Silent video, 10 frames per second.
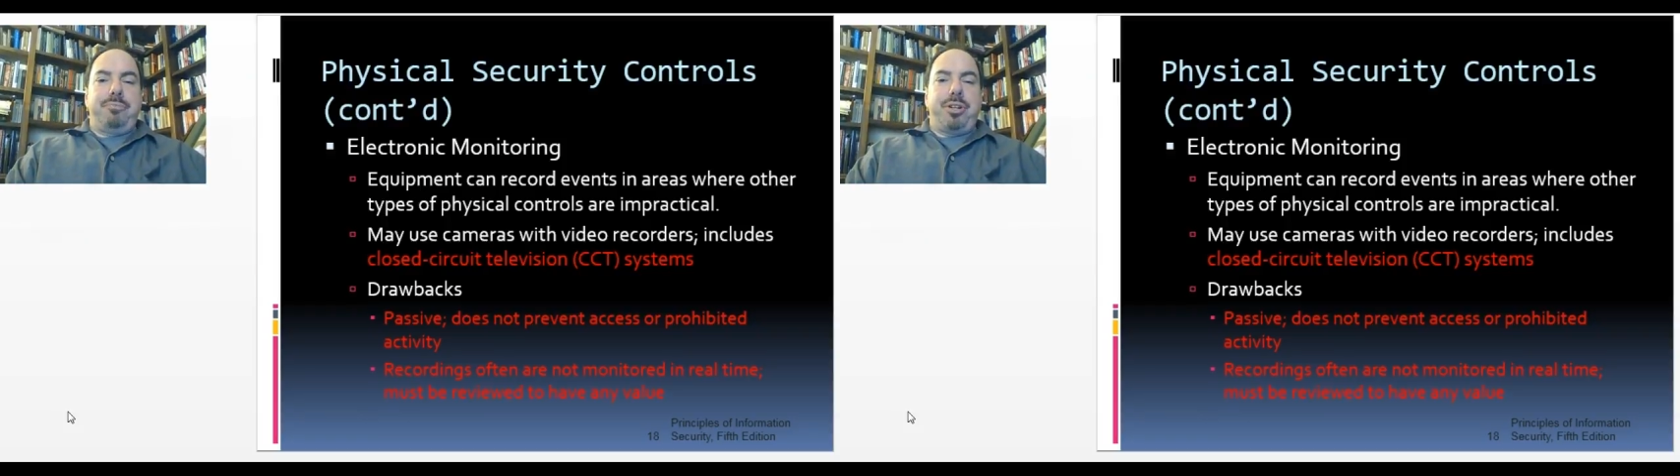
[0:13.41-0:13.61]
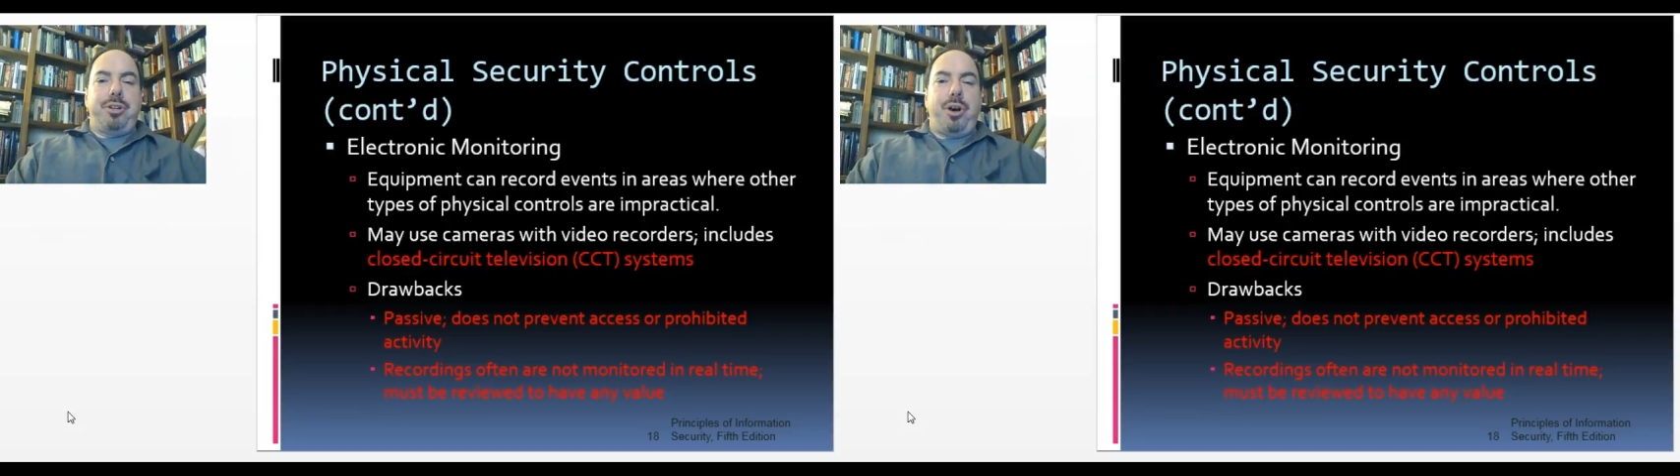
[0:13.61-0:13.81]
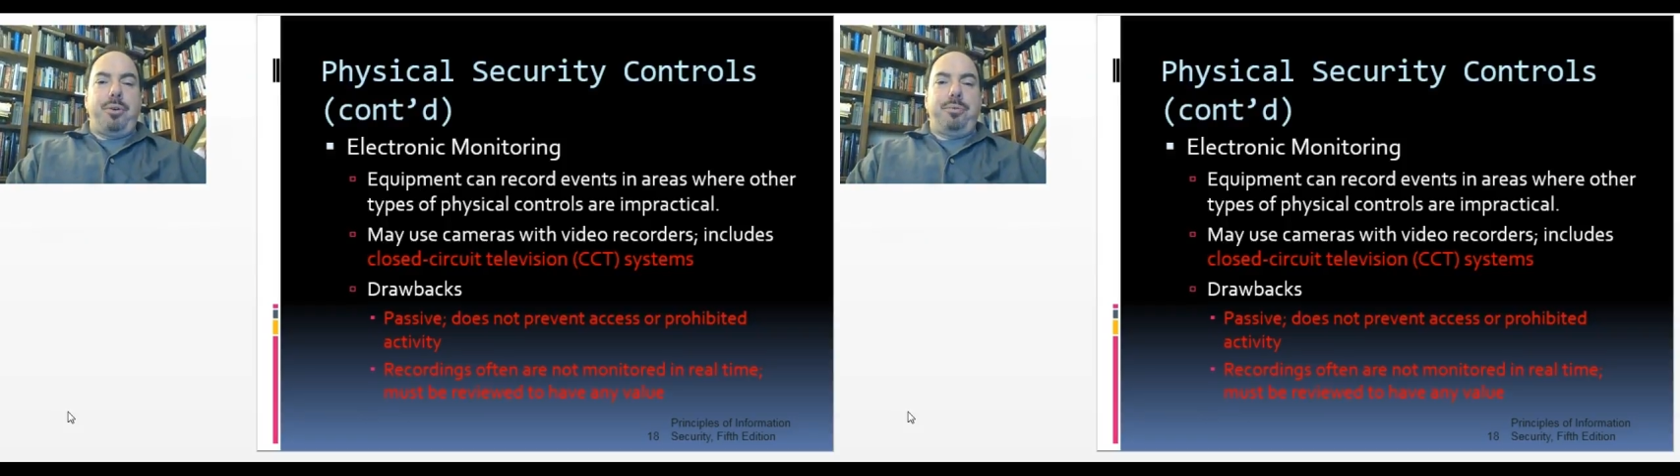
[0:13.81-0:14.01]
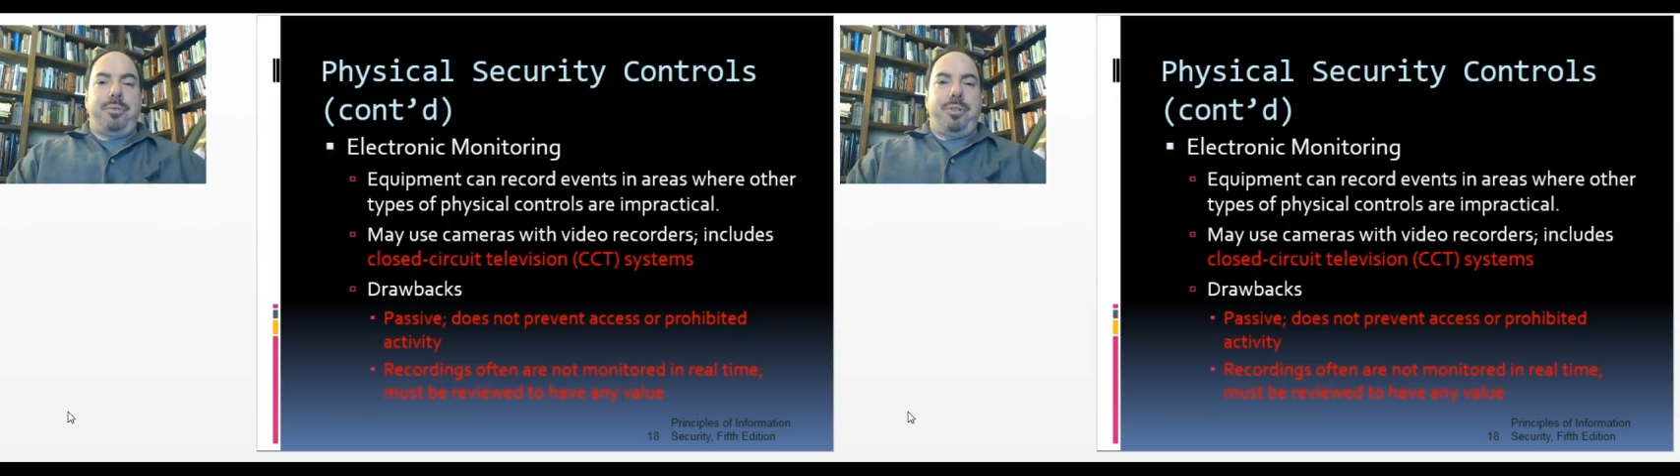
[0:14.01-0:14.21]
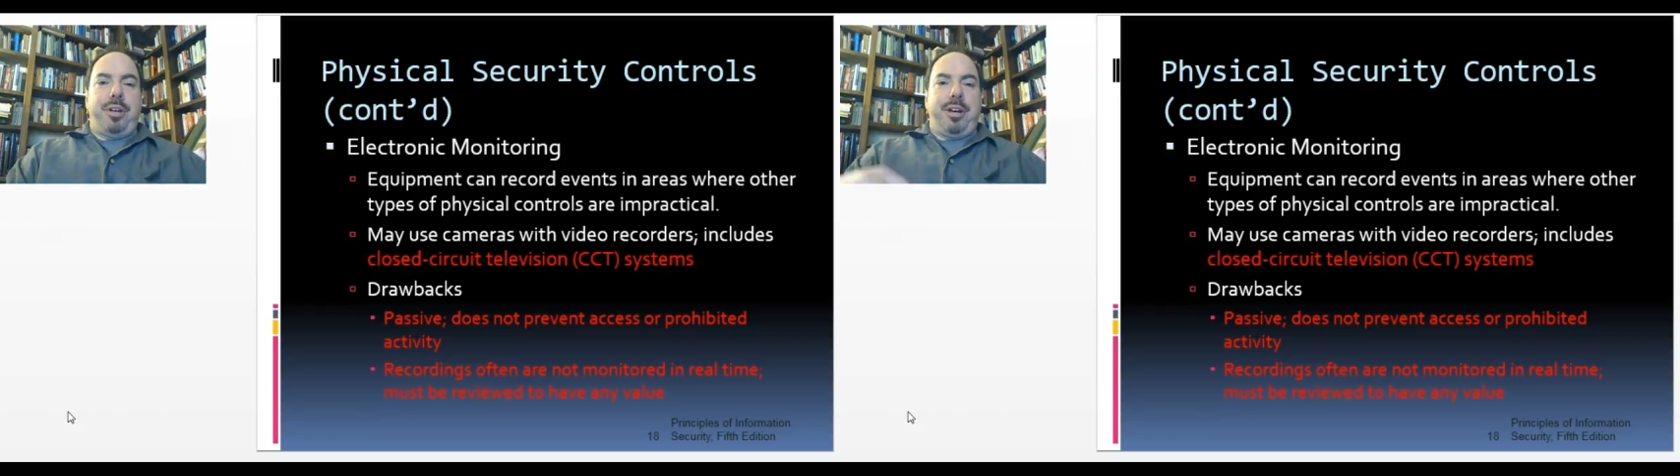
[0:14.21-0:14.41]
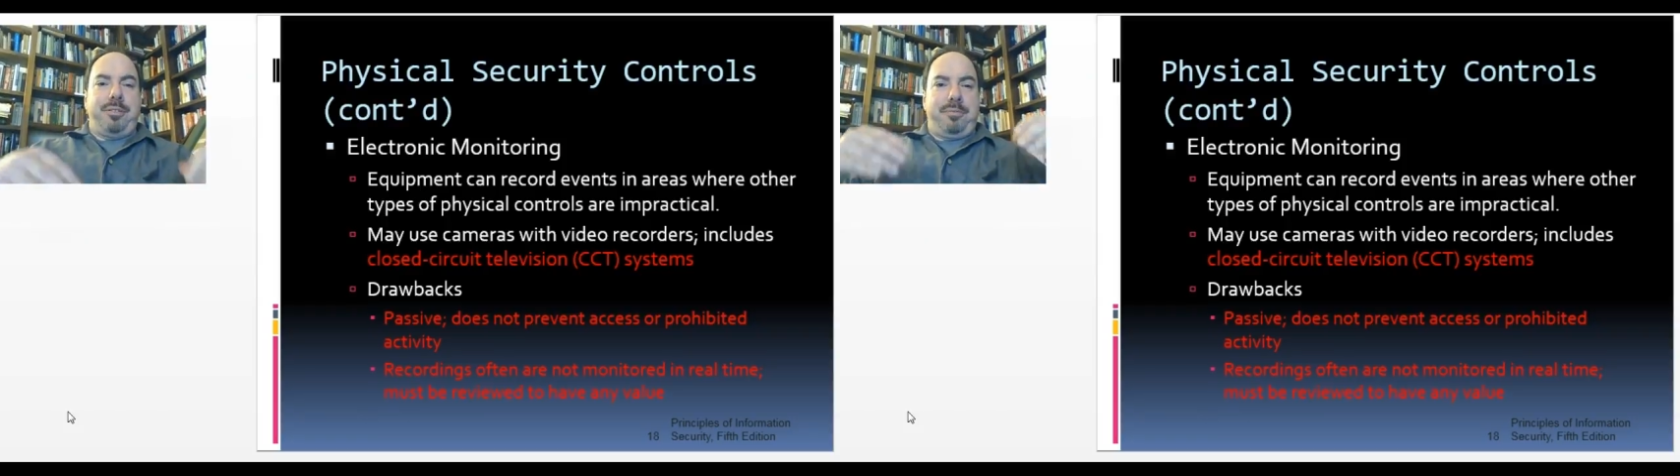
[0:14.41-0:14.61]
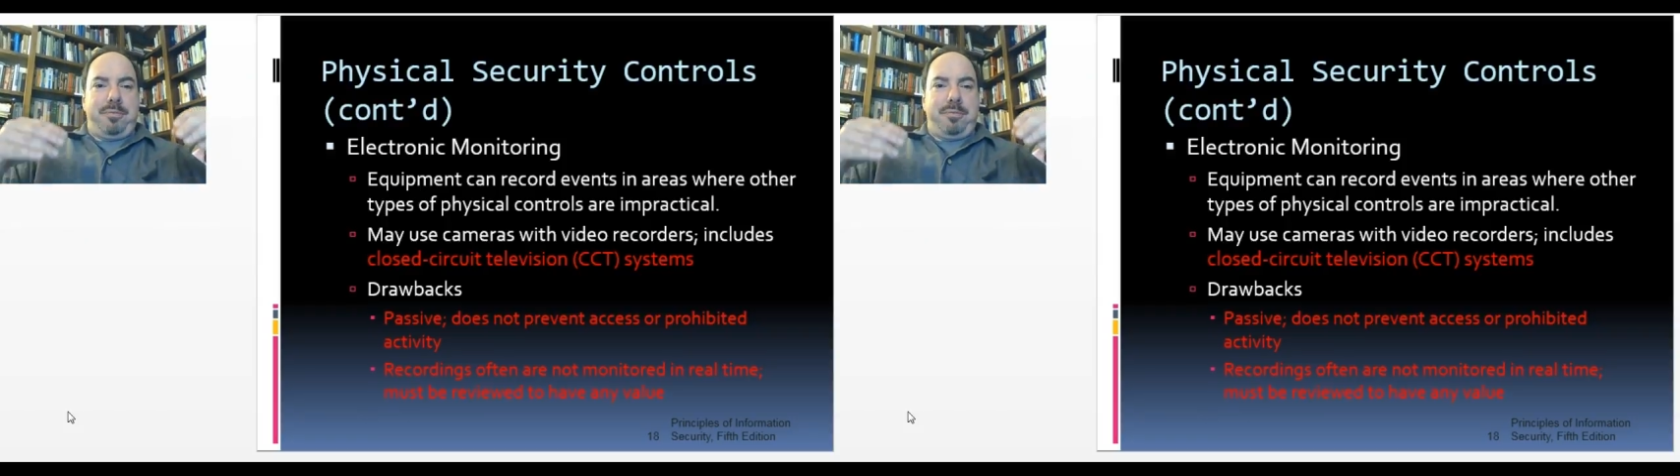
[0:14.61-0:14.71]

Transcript: to note that